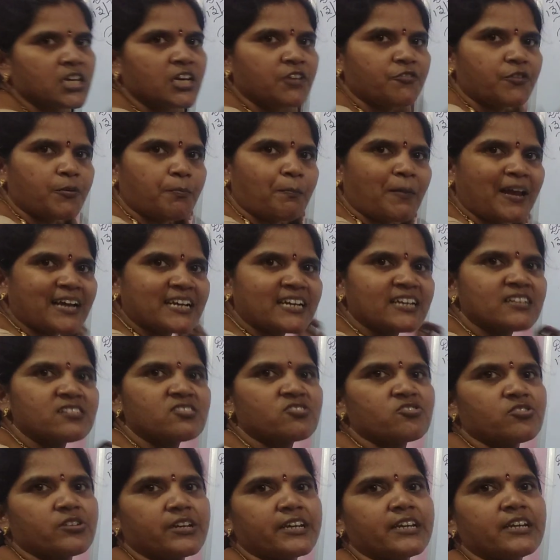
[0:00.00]
If you pluck a
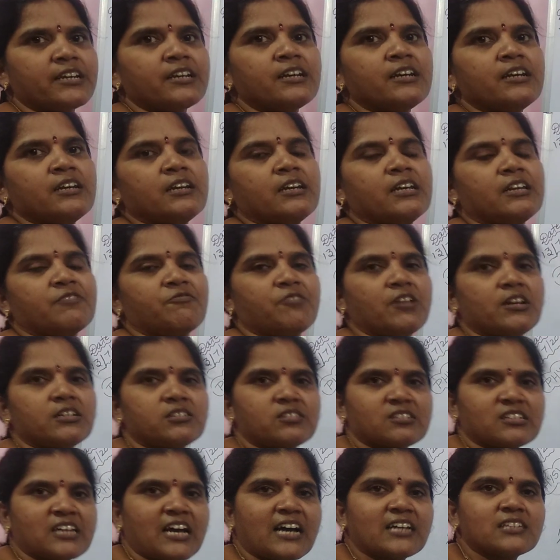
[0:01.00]
string, it will
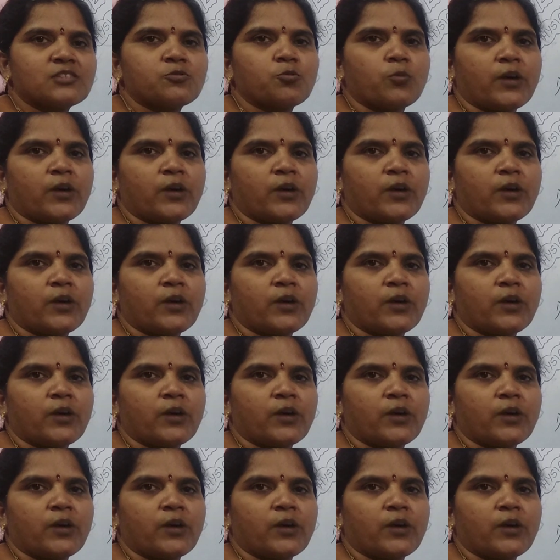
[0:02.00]
start